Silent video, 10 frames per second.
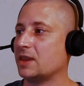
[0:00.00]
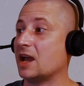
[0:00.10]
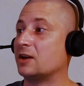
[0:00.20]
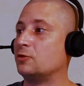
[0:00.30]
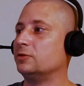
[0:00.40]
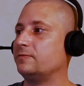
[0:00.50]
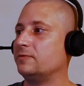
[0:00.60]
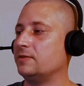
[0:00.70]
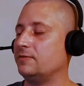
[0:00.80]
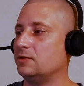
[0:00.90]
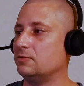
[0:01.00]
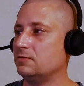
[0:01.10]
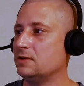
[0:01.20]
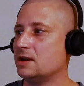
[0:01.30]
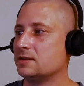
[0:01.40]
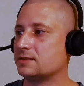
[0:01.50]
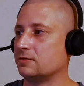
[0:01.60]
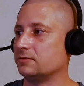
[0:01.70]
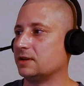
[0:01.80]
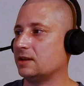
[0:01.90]
good review,
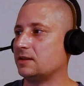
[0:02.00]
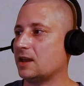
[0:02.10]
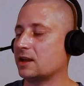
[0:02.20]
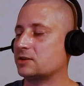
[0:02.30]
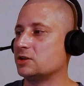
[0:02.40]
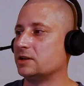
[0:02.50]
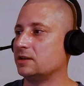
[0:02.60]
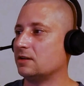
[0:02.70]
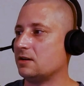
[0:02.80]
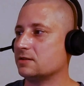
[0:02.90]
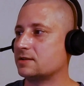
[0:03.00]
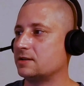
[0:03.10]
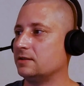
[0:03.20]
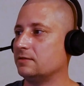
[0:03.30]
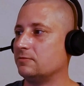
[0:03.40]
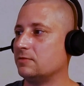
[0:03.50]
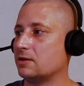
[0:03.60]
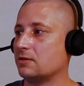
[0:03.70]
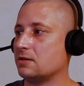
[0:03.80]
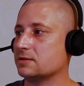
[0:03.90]
so they actually asking
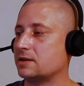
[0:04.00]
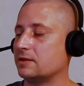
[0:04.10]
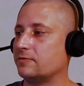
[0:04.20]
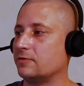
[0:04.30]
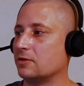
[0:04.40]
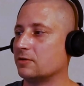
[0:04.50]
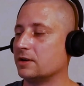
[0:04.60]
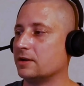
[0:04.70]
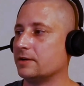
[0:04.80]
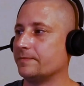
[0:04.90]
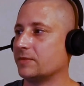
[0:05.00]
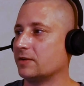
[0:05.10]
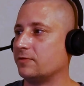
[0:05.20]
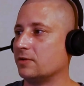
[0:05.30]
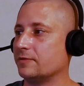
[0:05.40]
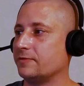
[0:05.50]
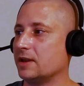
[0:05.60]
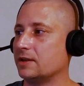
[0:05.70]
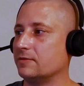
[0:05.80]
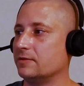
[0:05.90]
were asking for a
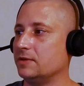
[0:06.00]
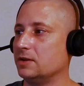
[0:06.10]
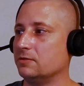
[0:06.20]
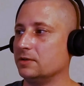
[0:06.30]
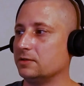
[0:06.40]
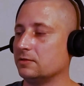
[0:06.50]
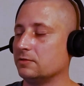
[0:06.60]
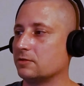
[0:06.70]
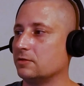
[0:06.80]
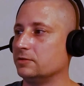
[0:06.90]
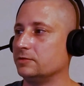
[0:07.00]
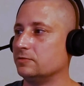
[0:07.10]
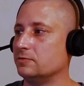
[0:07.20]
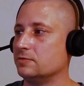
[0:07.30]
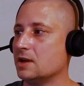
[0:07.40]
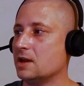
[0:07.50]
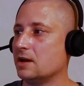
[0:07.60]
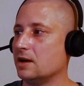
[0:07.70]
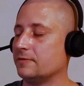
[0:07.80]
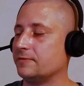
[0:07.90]
fake review, and they're not going to
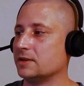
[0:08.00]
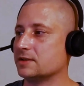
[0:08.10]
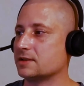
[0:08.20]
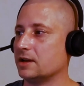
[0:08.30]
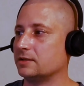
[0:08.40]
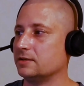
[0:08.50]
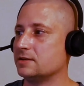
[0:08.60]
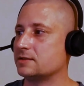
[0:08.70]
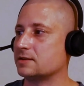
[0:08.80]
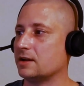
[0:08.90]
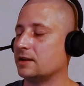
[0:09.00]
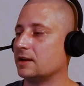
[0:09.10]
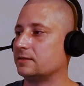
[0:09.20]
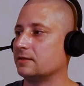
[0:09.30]
do things like this. I had